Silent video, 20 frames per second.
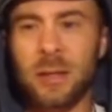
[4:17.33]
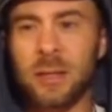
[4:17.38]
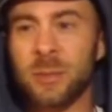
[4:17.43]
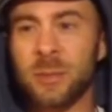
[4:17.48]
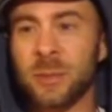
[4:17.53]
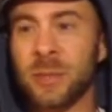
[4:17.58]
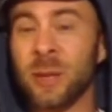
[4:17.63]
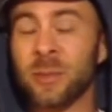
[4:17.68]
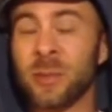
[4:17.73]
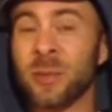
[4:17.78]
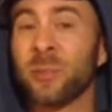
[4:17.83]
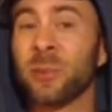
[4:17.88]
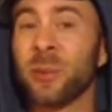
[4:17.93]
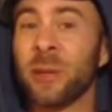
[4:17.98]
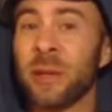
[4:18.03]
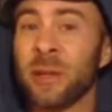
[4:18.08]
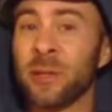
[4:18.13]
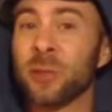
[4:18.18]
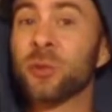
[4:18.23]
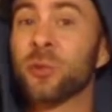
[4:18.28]
Sometimes I'm
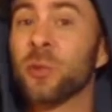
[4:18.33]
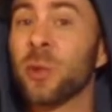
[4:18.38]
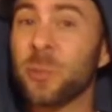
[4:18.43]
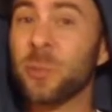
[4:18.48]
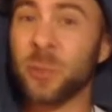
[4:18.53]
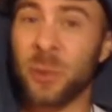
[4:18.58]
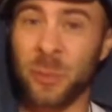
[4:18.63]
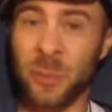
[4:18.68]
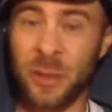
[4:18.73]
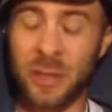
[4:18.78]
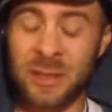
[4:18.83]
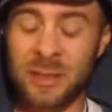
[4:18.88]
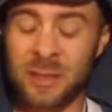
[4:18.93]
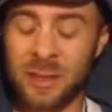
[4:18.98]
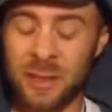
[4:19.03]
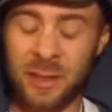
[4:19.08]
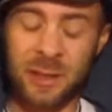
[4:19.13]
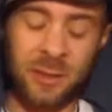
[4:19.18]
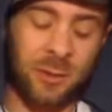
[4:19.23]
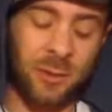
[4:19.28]
playing a triplet-based
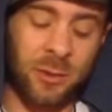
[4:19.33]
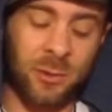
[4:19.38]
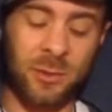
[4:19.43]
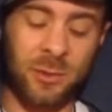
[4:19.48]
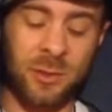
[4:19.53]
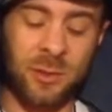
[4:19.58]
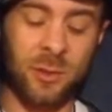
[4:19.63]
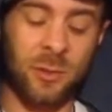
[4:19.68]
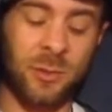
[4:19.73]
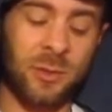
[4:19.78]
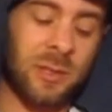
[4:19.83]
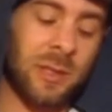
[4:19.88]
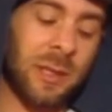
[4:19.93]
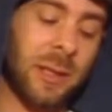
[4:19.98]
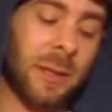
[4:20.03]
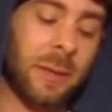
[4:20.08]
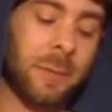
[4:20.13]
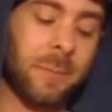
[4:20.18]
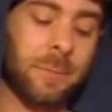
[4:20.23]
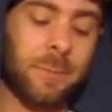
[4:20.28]
thing into those notes,
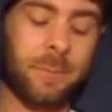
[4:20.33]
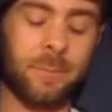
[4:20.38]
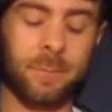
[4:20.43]
like.